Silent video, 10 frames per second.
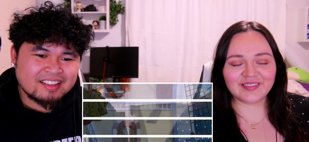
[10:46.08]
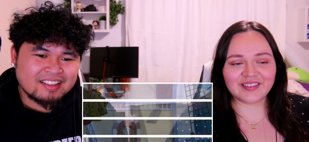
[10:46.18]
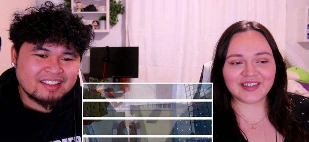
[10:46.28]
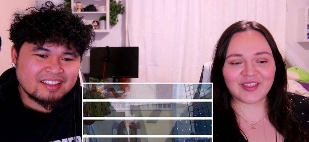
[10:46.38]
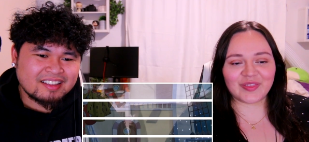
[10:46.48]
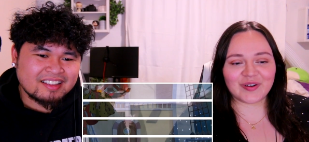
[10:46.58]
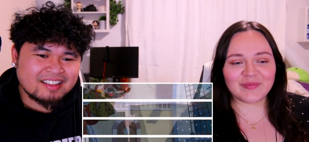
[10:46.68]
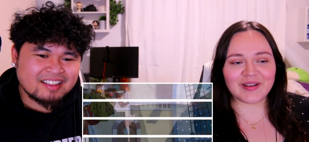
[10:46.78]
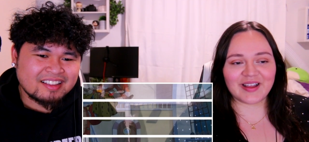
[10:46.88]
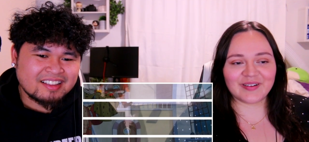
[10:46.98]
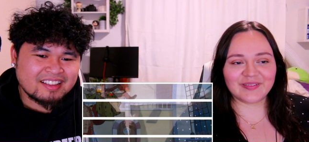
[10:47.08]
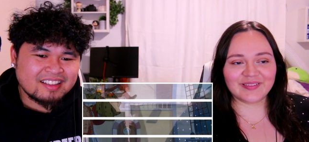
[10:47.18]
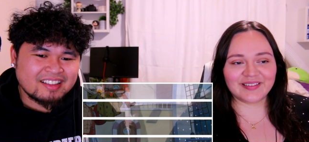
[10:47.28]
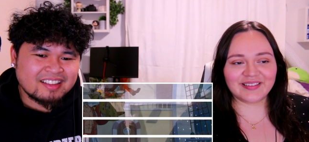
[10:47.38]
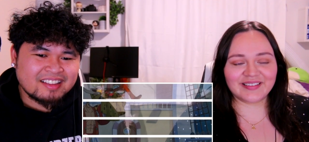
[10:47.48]
Speaker 1: Just gonna throw him out.
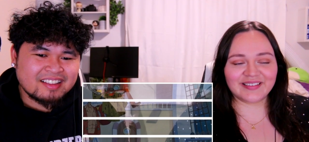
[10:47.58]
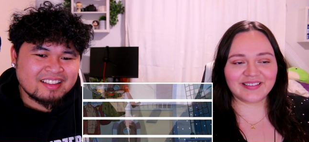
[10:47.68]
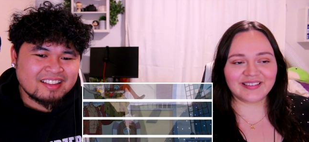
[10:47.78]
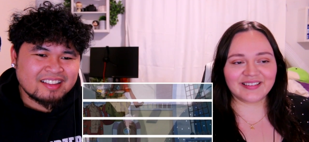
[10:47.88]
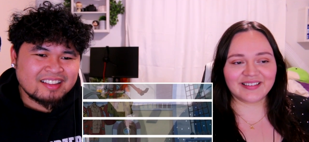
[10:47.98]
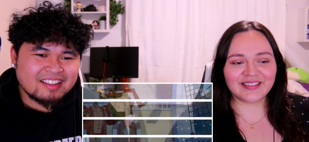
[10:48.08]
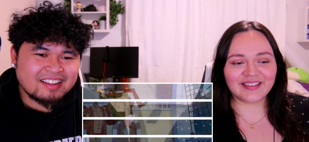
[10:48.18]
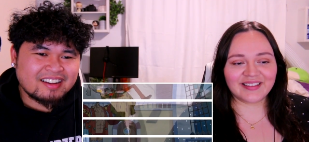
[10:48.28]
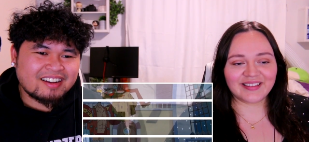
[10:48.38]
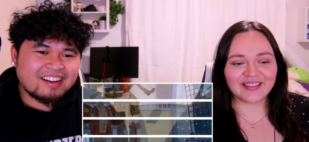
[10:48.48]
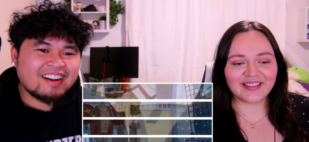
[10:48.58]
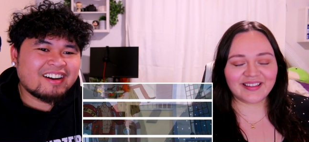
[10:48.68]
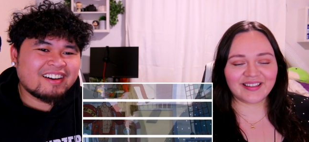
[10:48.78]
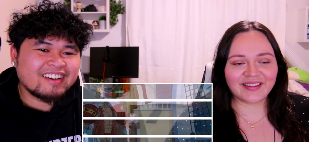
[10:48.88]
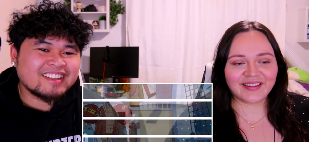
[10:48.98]
Speaker 2: Uh
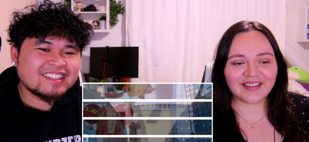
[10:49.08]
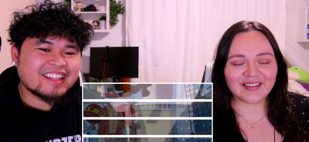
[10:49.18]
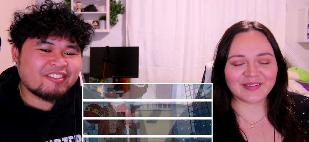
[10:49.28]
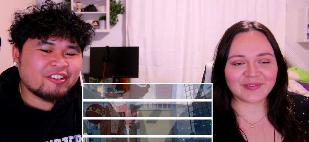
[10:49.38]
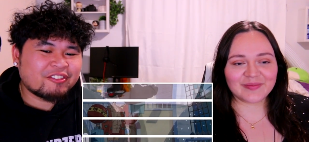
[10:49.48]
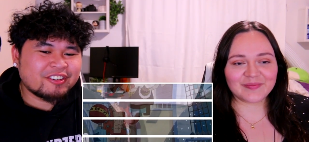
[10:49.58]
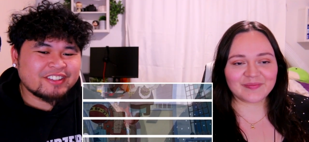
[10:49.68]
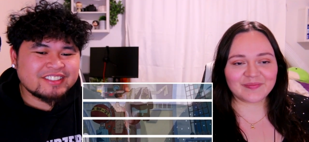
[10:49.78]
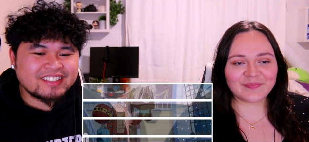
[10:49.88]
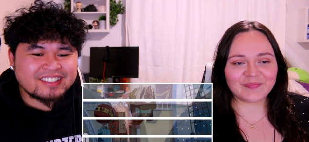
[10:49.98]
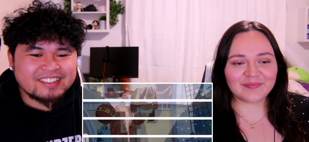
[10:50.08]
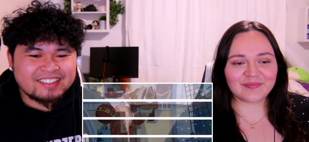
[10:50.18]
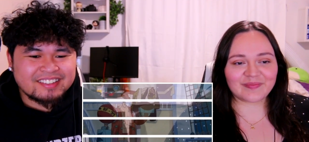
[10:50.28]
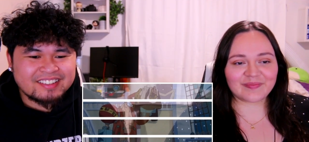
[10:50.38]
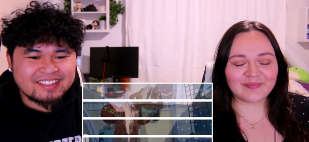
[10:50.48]
oh, he's a devil Fruit user
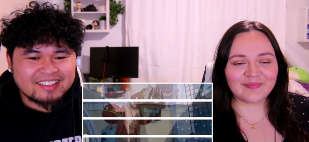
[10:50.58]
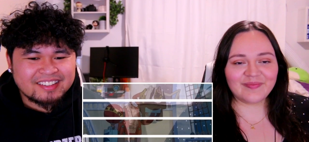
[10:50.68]
too.